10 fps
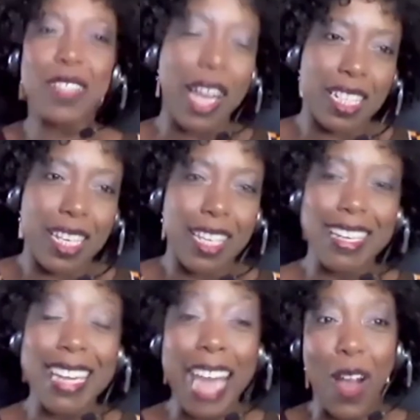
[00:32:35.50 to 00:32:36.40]

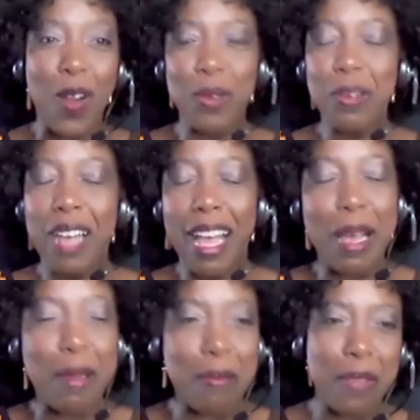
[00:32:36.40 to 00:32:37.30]
watching now,
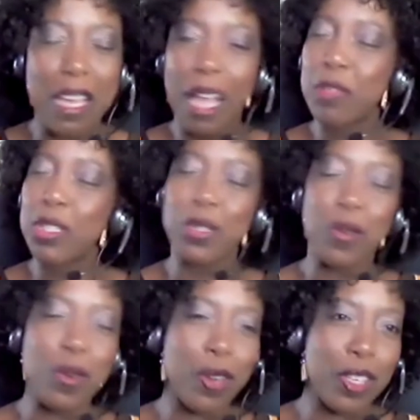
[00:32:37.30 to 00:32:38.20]
I'm
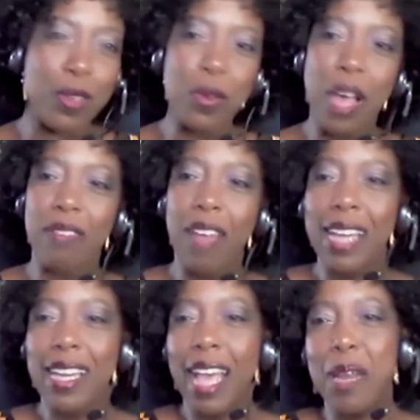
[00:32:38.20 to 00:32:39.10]
sure you have
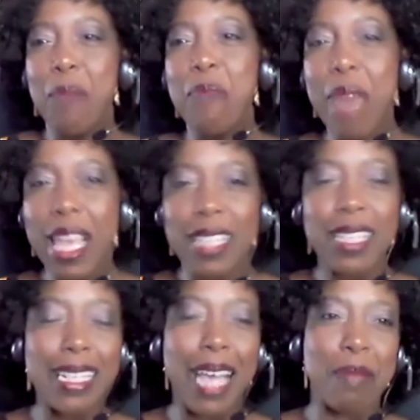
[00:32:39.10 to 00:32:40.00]
had an
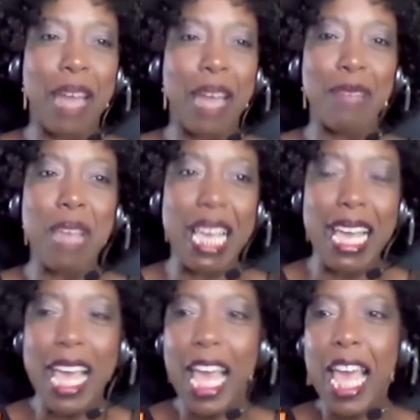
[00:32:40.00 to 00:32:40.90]
amazing time like
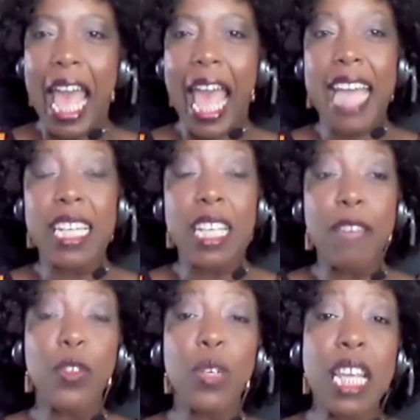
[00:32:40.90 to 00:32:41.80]
me. And
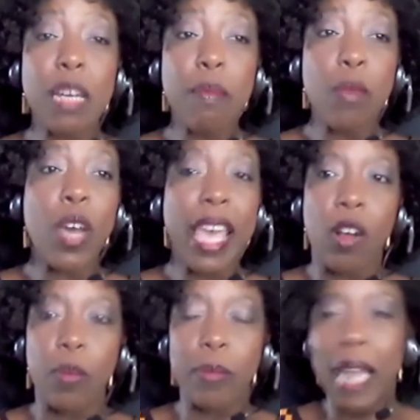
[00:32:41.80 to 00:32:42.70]
if you need more
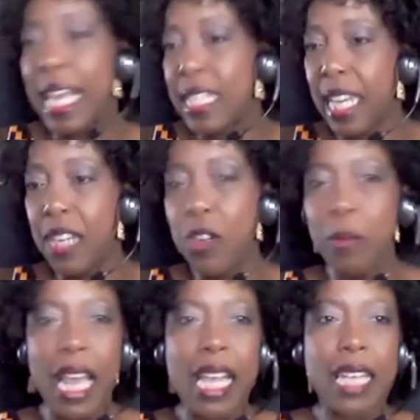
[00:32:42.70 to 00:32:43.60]
help, like I said,
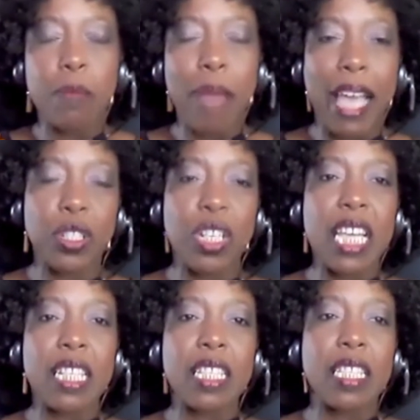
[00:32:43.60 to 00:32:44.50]
Nomalanga's
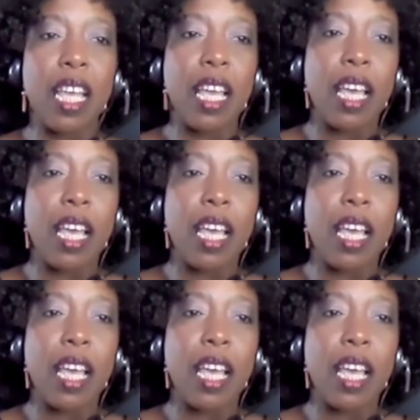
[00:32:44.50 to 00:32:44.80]
passion is